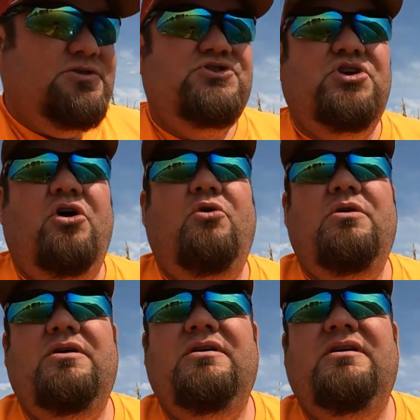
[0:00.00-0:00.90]
So
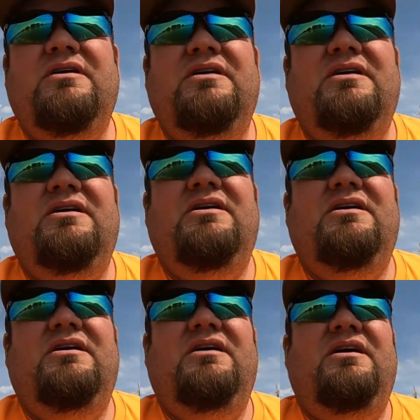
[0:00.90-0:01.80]

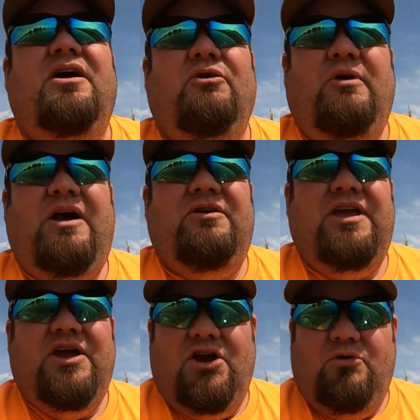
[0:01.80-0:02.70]
around
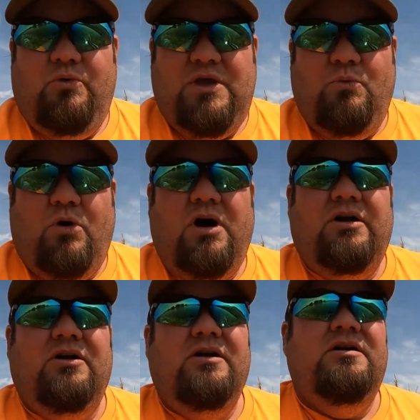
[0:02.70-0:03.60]
here we
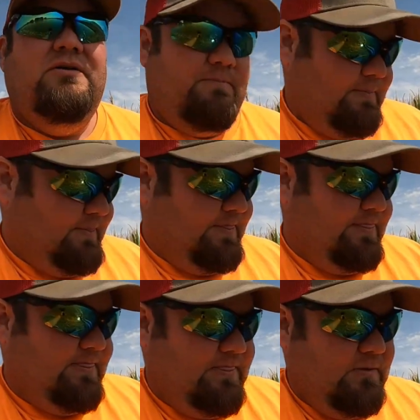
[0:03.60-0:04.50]
water
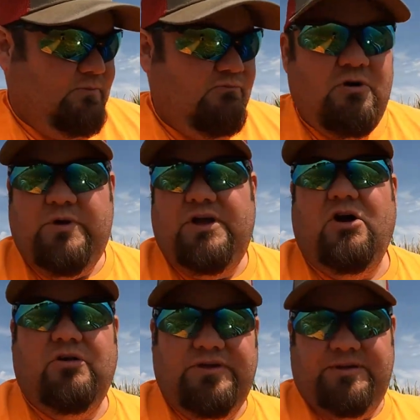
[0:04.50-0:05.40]
what we
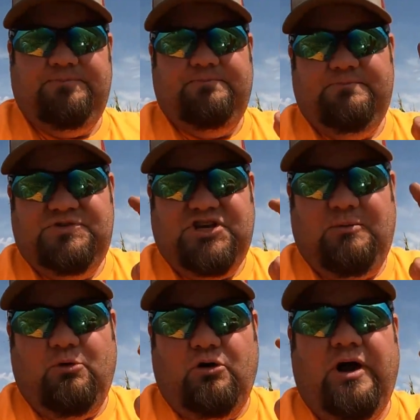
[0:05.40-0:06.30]
call the
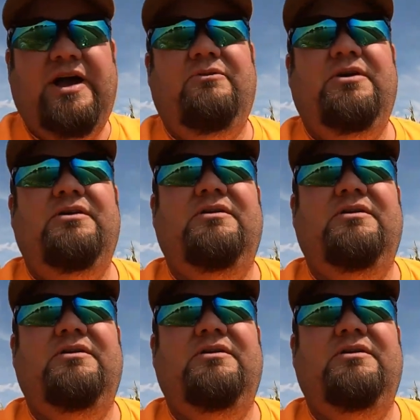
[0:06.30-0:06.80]
stubble ground,